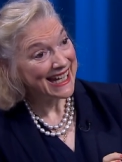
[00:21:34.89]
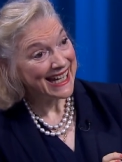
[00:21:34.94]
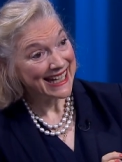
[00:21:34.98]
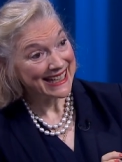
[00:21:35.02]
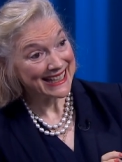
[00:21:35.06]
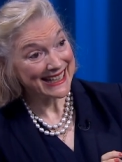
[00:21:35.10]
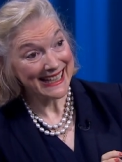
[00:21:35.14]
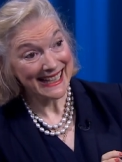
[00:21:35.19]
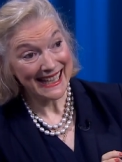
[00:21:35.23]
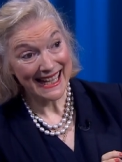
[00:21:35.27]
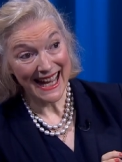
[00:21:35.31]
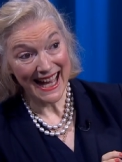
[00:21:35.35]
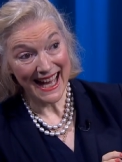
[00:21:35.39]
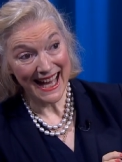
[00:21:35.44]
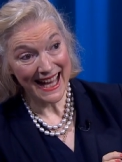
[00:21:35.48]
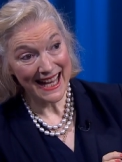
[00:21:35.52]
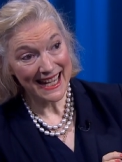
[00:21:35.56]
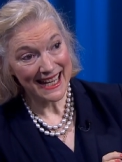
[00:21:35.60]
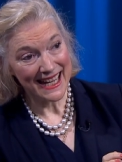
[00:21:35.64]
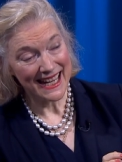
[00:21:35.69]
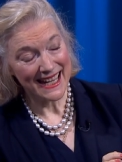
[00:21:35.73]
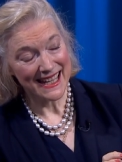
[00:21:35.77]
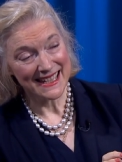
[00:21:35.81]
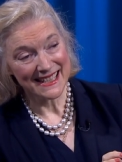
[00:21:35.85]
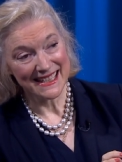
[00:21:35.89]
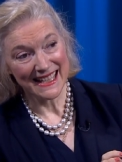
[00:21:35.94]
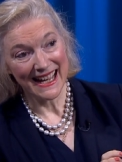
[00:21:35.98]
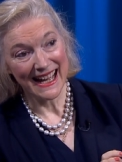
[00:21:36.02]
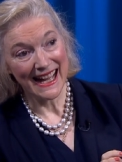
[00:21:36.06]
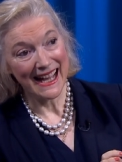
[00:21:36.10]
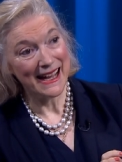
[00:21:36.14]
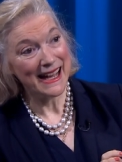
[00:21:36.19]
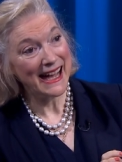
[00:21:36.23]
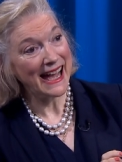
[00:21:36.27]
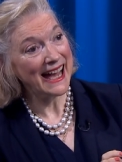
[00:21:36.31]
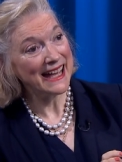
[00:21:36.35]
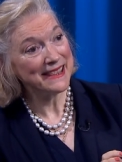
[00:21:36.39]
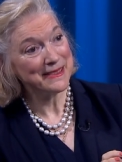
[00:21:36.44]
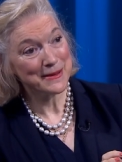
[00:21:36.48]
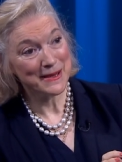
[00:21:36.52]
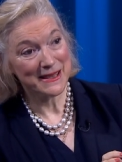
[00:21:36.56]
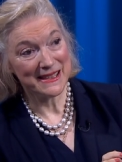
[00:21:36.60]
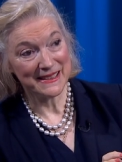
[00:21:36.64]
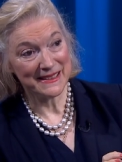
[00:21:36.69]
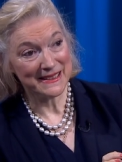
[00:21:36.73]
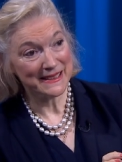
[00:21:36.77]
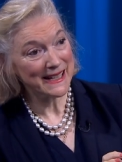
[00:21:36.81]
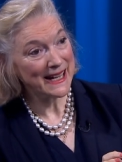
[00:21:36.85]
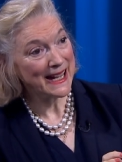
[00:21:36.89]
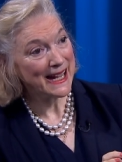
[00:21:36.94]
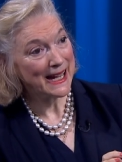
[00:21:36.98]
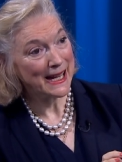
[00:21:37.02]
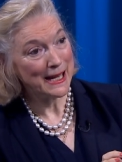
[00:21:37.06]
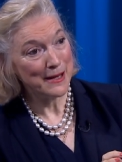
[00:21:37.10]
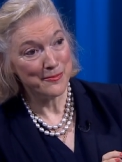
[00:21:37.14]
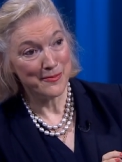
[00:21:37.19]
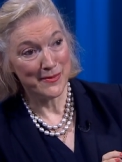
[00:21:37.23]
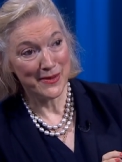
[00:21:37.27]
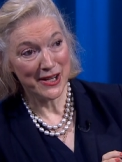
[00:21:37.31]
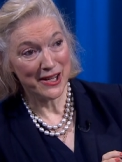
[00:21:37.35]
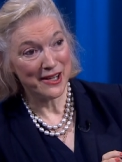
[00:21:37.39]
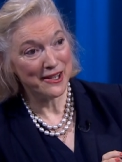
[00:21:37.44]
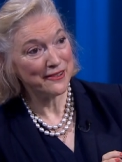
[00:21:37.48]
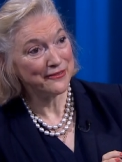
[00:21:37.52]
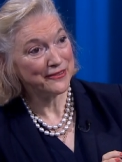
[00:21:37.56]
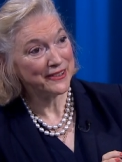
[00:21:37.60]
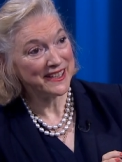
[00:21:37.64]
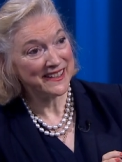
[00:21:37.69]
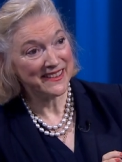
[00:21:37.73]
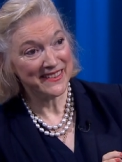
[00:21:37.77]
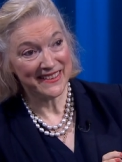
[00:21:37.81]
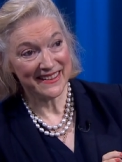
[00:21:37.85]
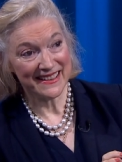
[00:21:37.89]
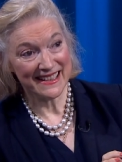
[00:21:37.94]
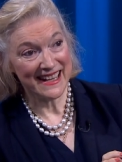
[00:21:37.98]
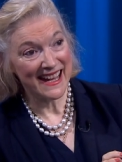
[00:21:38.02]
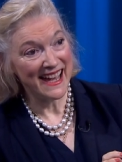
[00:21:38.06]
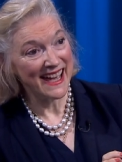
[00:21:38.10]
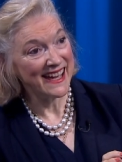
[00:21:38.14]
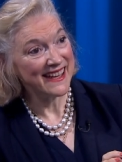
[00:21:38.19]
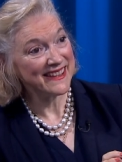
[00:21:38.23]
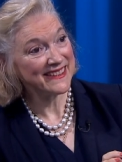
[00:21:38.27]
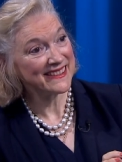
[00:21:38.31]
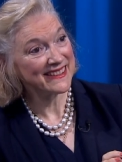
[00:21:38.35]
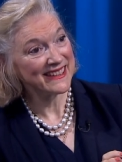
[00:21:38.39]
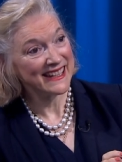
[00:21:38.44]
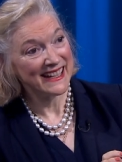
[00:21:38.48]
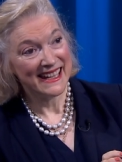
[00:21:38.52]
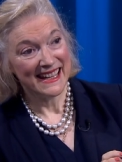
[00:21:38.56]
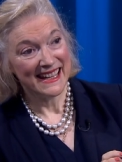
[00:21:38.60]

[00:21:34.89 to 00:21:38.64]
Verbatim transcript: He had it at the time of his death.